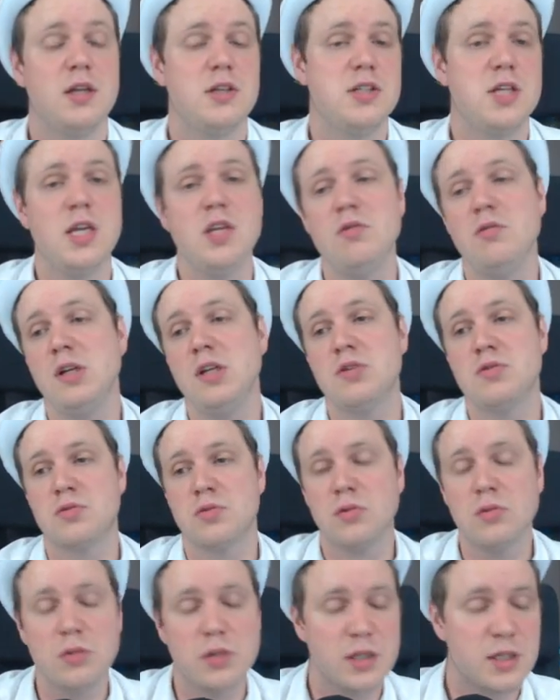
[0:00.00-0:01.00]
continually
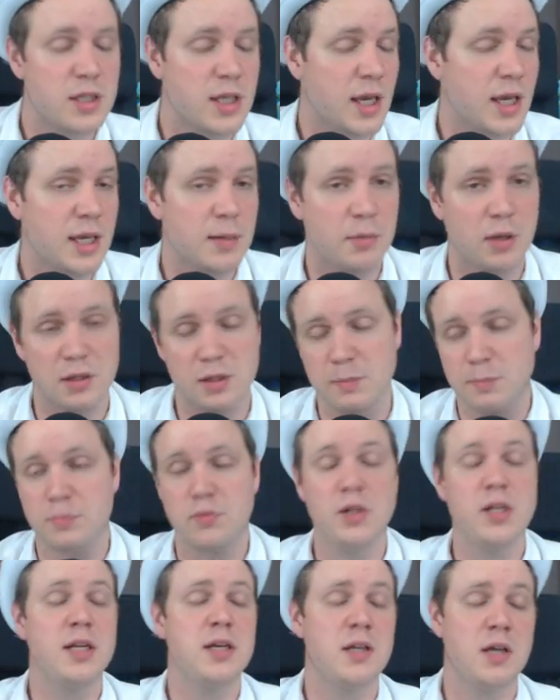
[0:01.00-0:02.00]
drawn to the game, like the
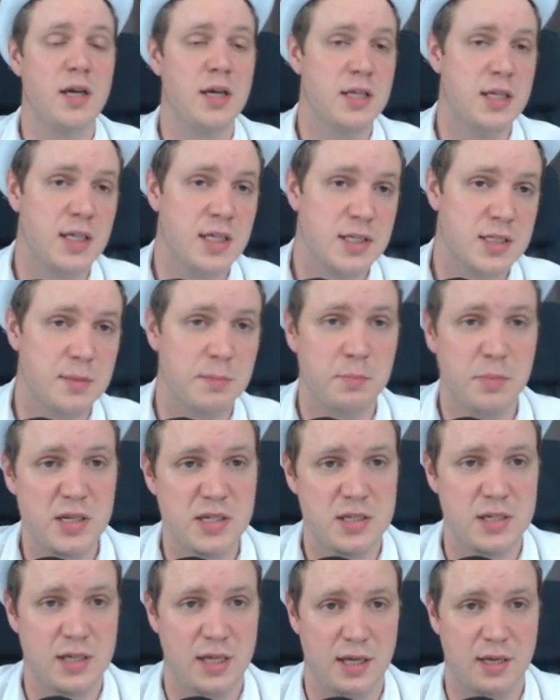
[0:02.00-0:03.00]
brilliant ideas that
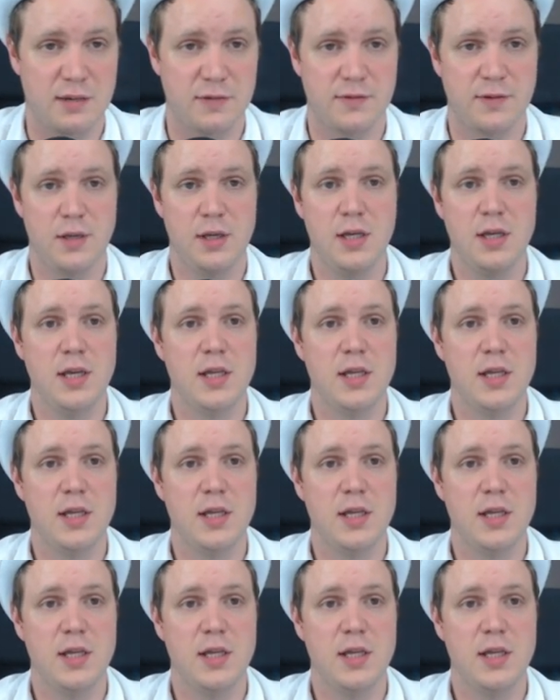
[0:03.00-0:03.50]
Blizzard have